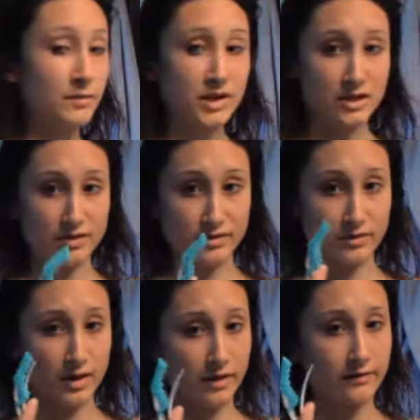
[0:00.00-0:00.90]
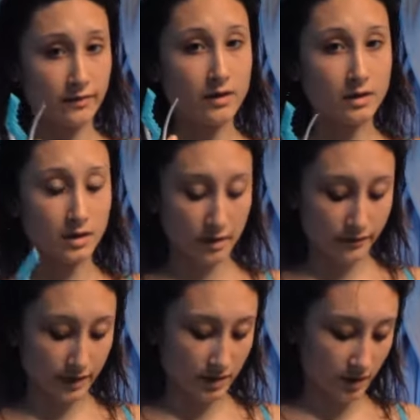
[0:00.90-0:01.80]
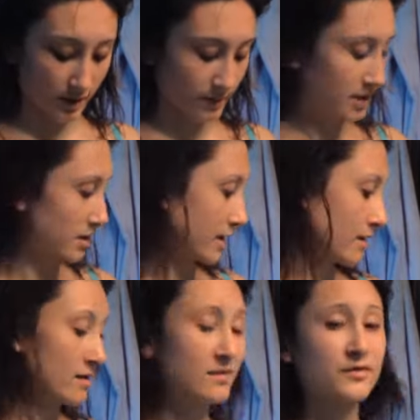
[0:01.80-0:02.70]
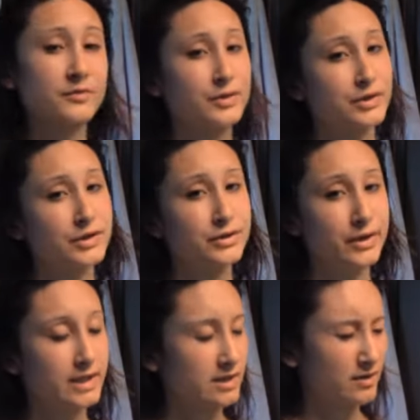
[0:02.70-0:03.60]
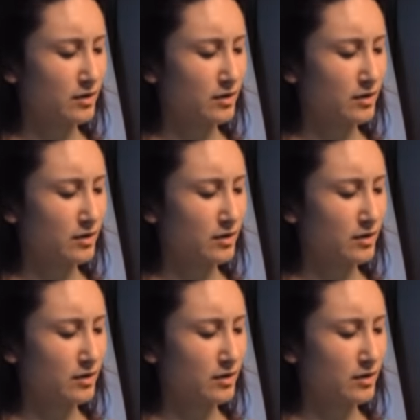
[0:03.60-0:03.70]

Let me tell you, I've fallen in love with these clips. I got them from Beauty Choice.